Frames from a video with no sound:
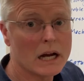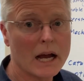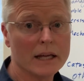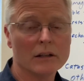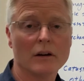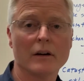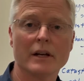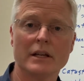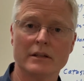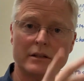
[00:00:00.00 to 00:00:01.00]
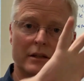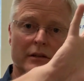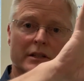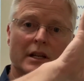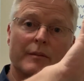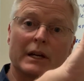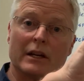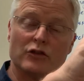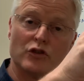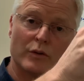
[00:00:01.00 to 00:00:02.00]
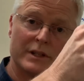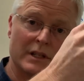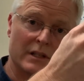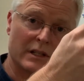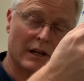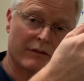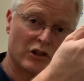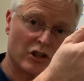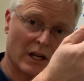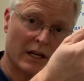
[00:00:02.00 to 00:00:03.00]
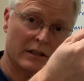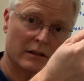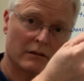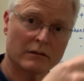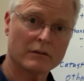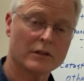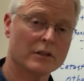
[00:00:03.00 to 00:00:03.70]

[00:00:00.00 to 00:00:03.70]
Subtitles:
hiatal hernias, the stomach can twist itself shut, which